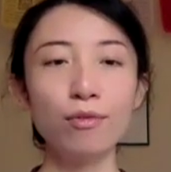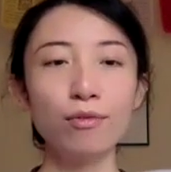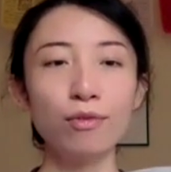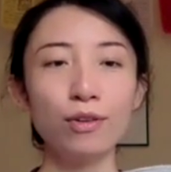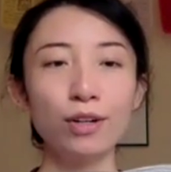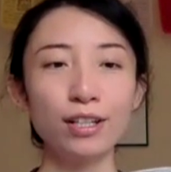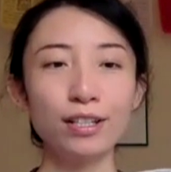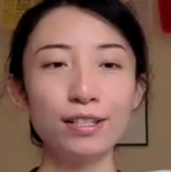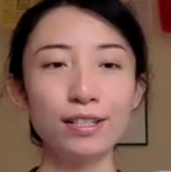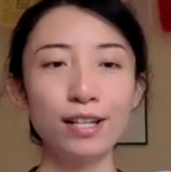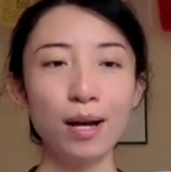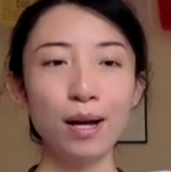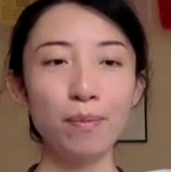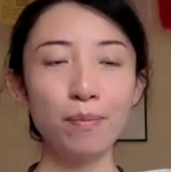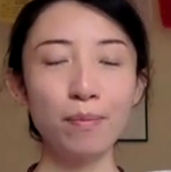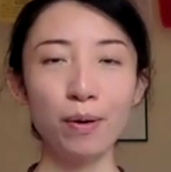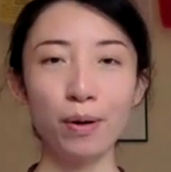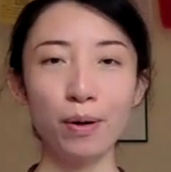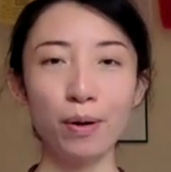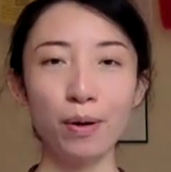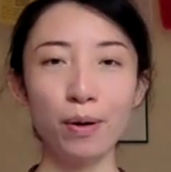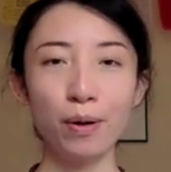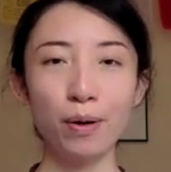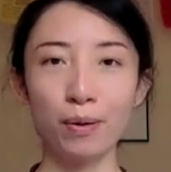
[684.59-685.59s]
For
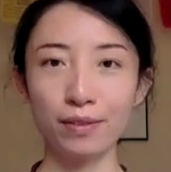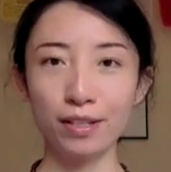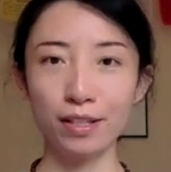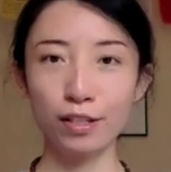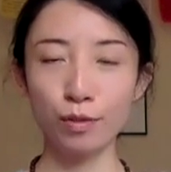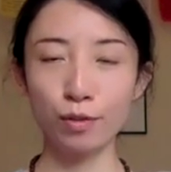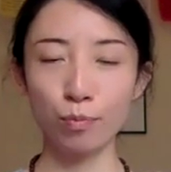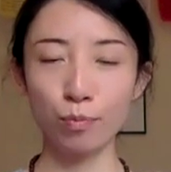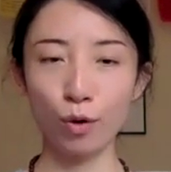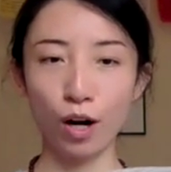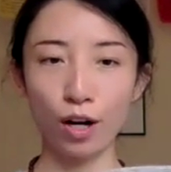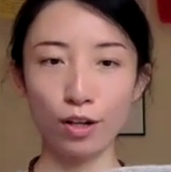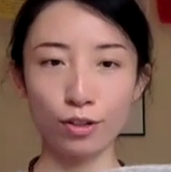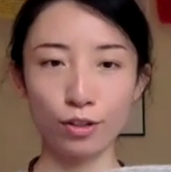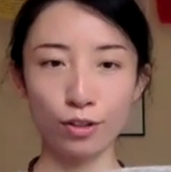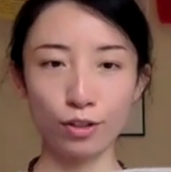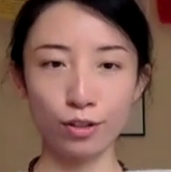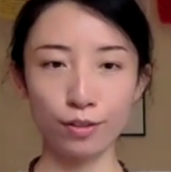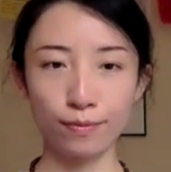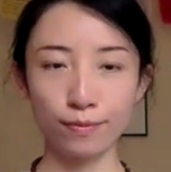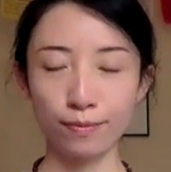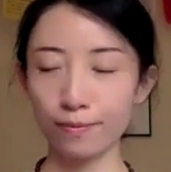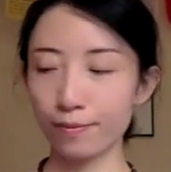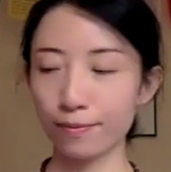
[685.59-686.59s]
example, this
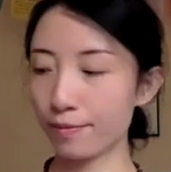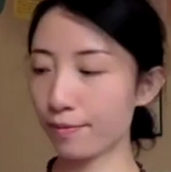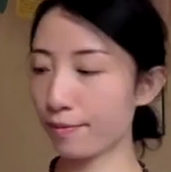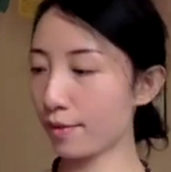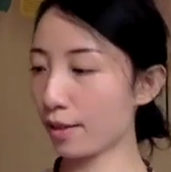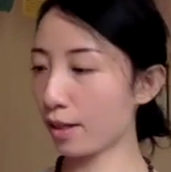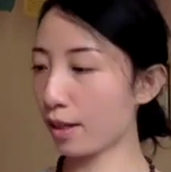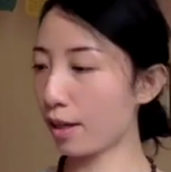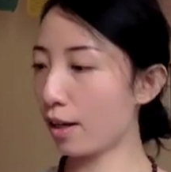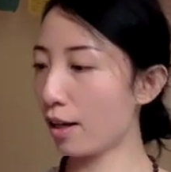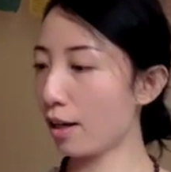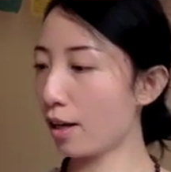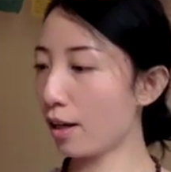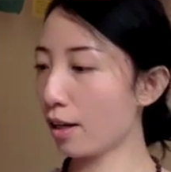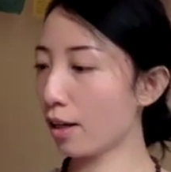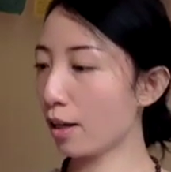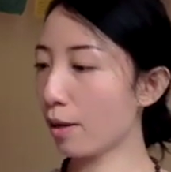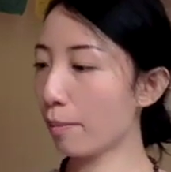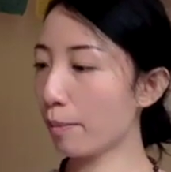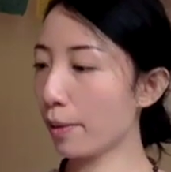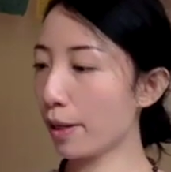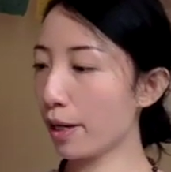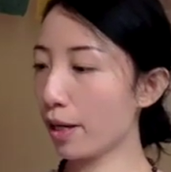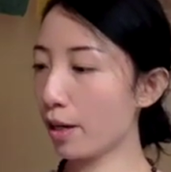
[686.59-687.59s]
brush.
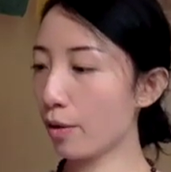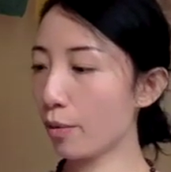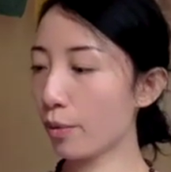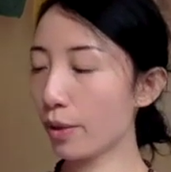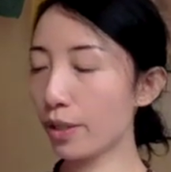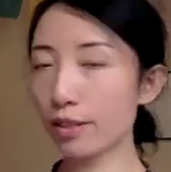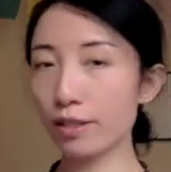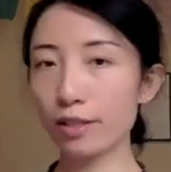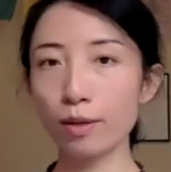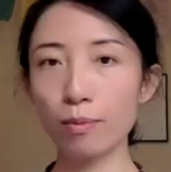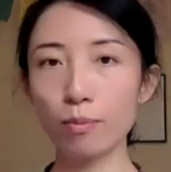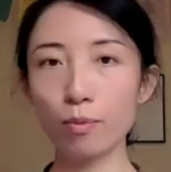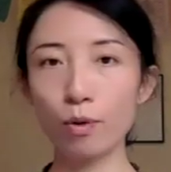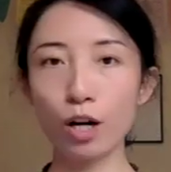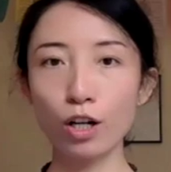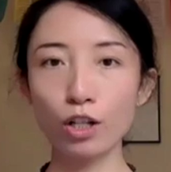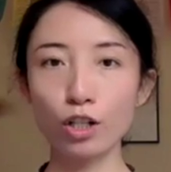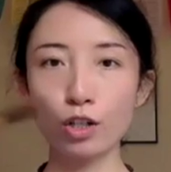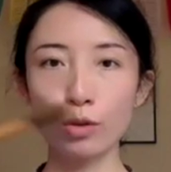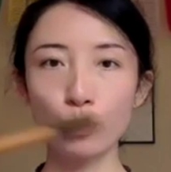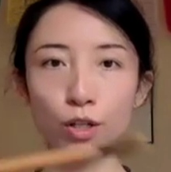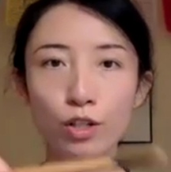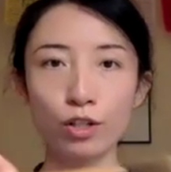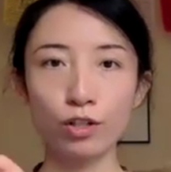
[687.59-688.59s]
Compared with the
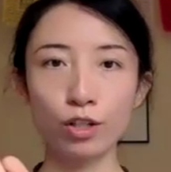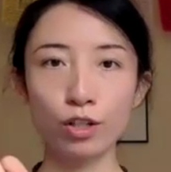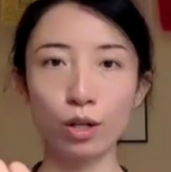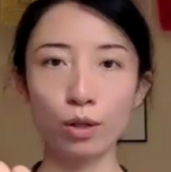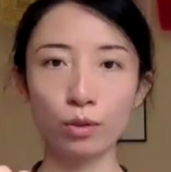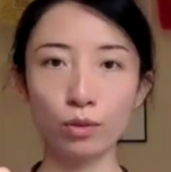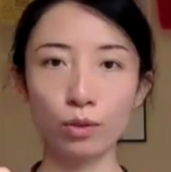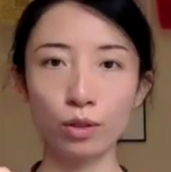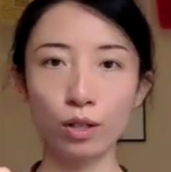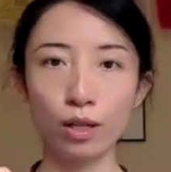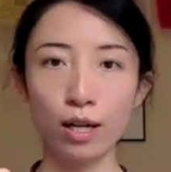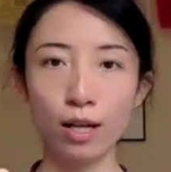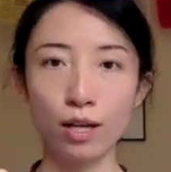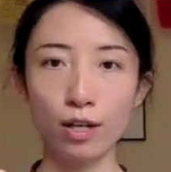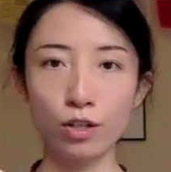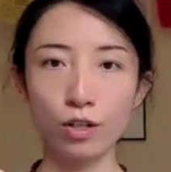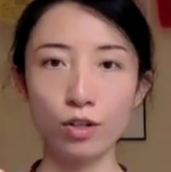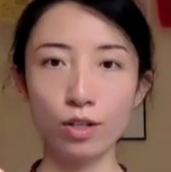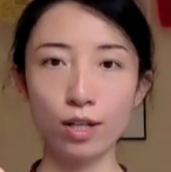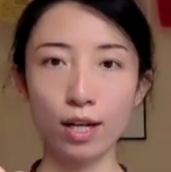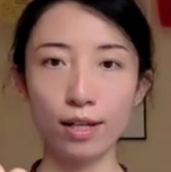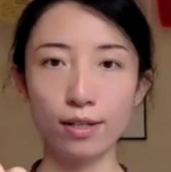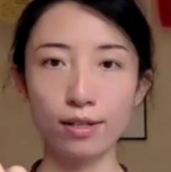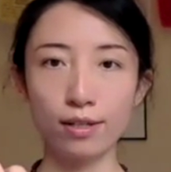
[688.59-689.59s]
brush we showed,
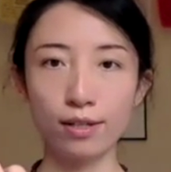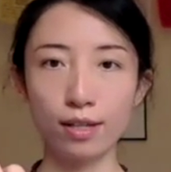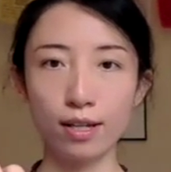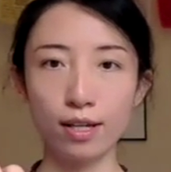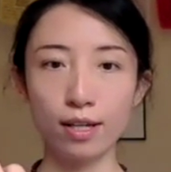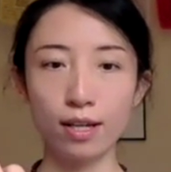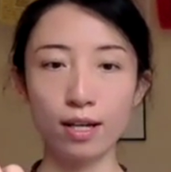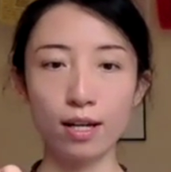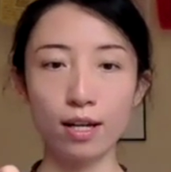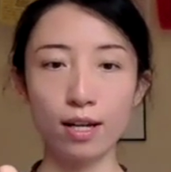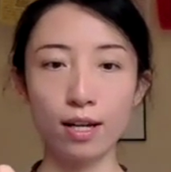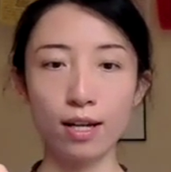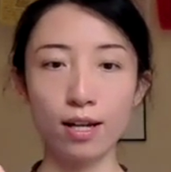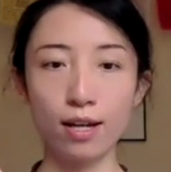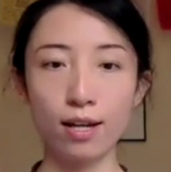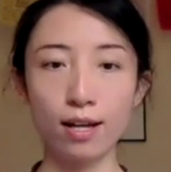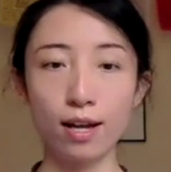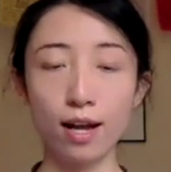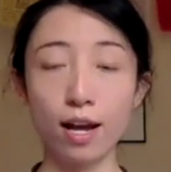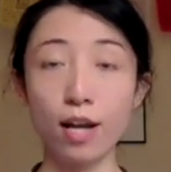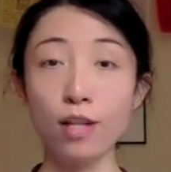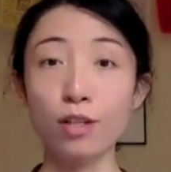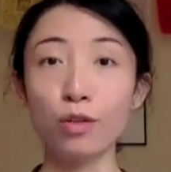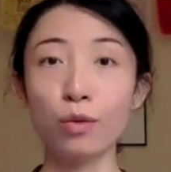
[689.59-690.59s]
you can see
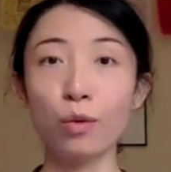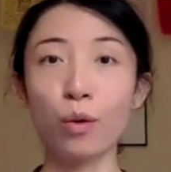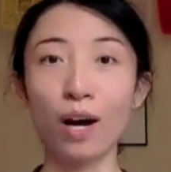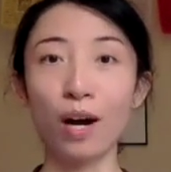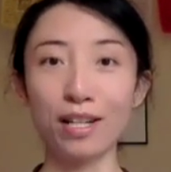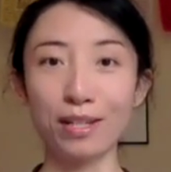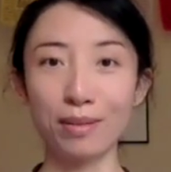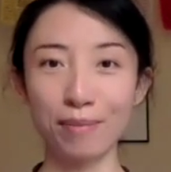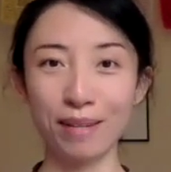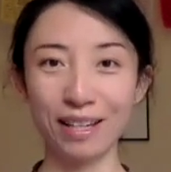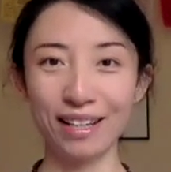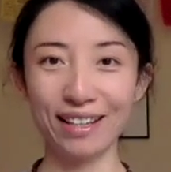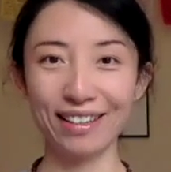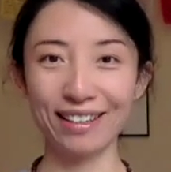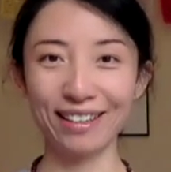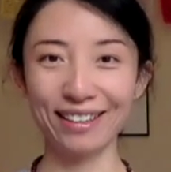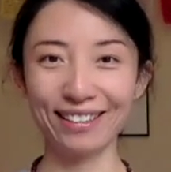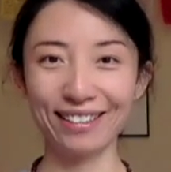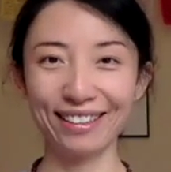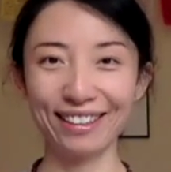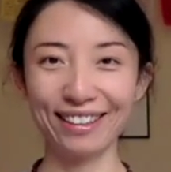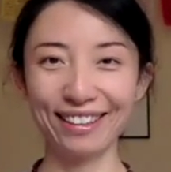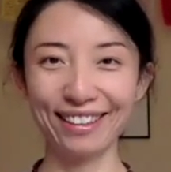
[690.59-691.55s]
it's quite big.